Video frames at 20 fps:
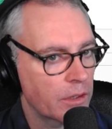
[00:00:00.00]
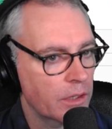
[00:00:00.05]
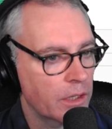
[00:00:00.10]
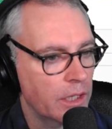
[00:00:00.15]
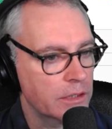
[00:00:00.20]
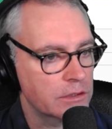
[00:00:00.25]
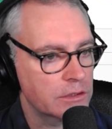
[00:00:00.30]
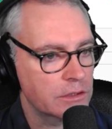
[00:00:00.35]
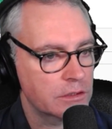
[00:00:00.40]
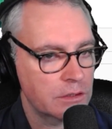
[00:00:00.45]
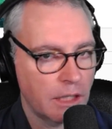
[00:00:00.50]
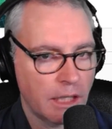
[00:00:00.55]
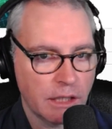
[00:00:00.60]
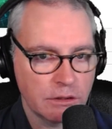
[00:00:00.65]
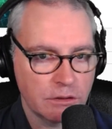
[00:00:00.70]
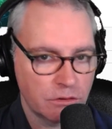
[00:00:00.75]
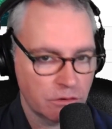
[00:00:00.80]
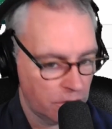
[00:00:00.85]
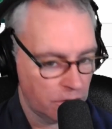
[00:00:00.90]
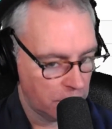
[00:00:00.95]
and
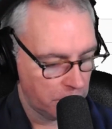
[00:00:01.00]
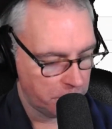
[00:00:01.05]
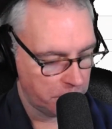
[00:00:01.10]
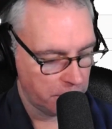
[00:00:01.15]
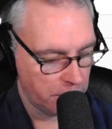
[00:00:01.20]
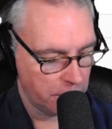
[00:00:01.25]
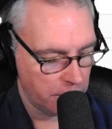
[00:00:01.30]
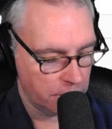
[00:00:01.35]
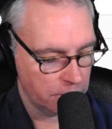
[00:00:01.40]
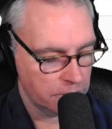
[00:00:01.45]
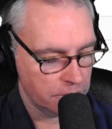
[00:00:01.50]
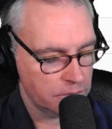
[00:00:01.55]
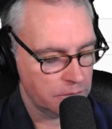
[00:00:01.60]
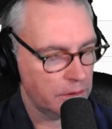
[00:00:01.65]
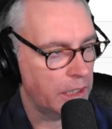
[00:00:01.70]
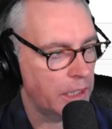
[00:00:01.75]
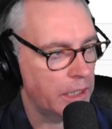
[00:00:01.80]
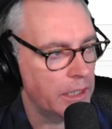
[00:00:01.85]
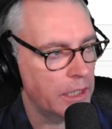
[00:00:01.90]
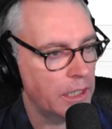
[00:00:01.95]
start typing in
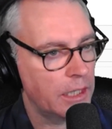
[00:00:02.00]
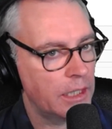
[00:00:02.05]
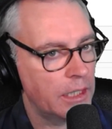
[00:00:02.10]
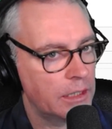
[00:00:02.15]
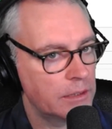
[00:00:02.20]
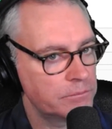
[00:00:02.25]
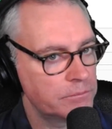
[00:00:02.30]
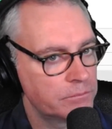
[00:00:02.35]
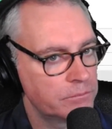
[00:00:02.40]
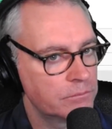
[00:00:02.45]
A R.